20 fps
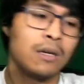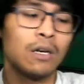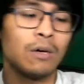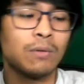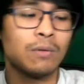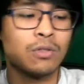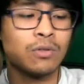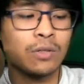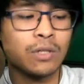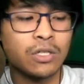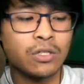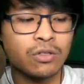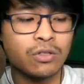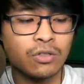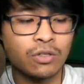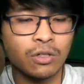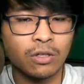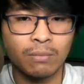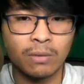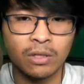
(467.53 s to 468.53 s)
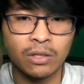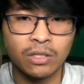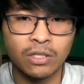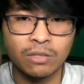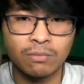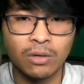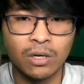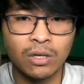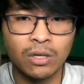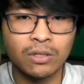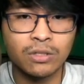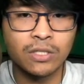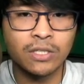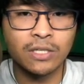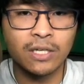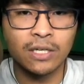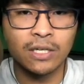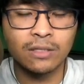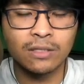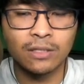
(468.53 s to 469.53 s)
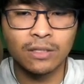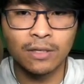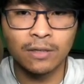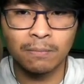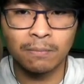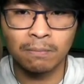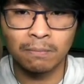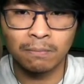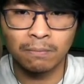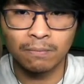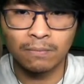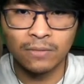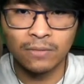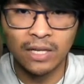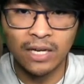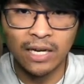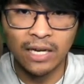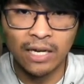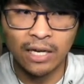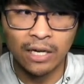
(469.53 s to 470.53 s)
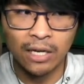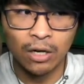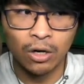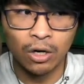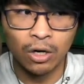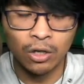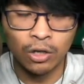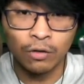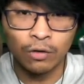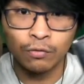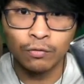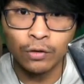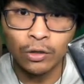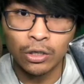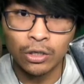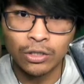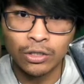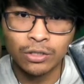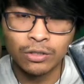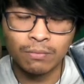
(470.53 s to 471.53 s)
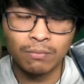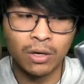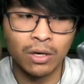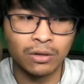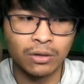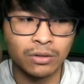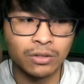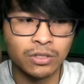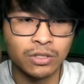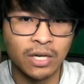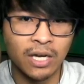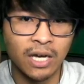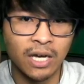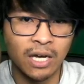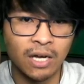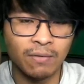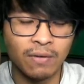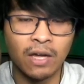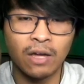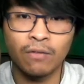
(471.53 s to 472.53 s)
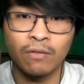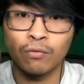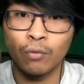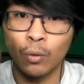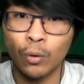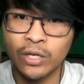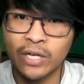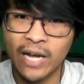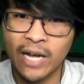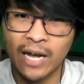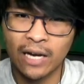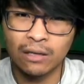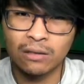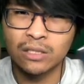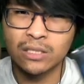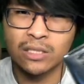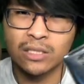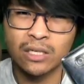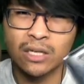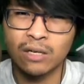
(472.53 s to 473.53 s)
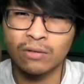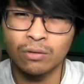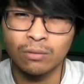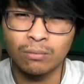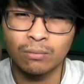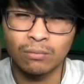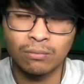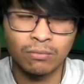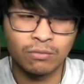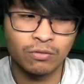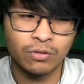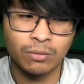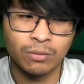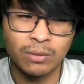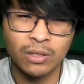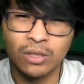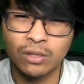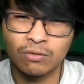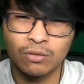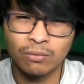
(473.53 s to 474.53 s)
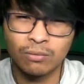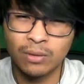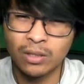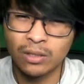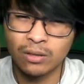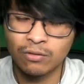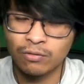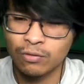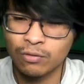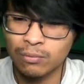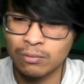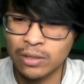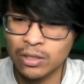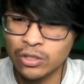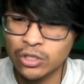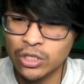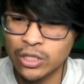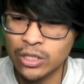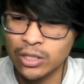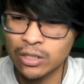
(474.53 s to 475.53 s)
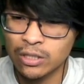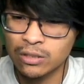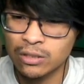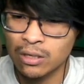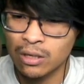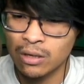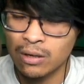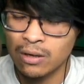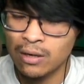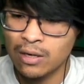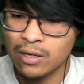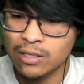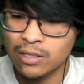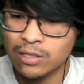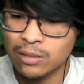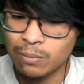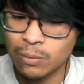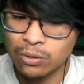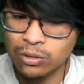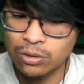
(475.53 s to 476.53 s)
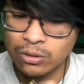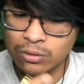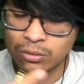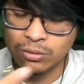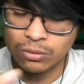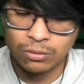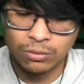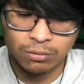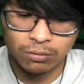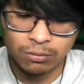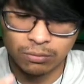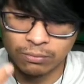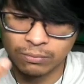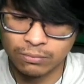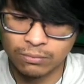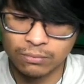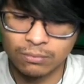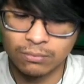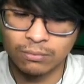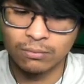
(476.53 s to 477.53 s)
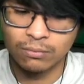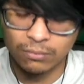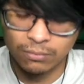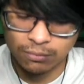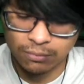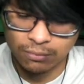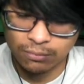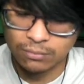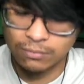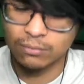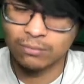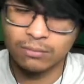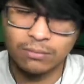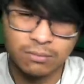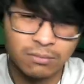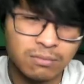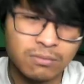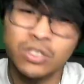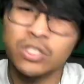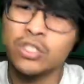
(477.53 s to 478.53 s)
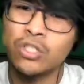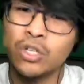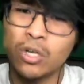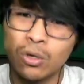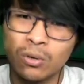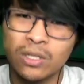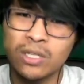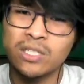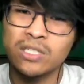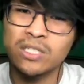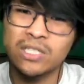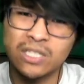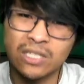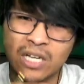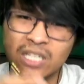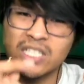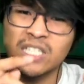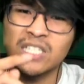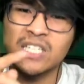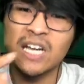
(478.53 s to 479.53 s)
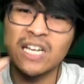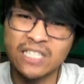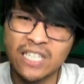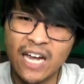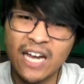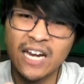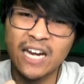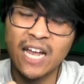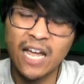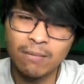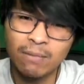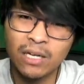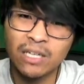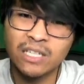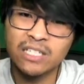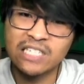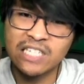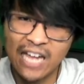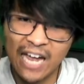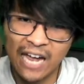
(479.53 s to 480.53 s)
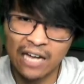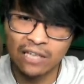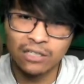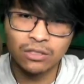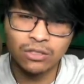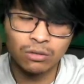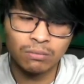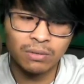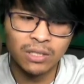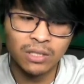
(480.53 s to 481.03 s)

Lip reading: Now, what's really interesting about these models is that they are the first models to have a 4 DAC designed from LG. It's supposed to just know that it's a dynamic DAC, so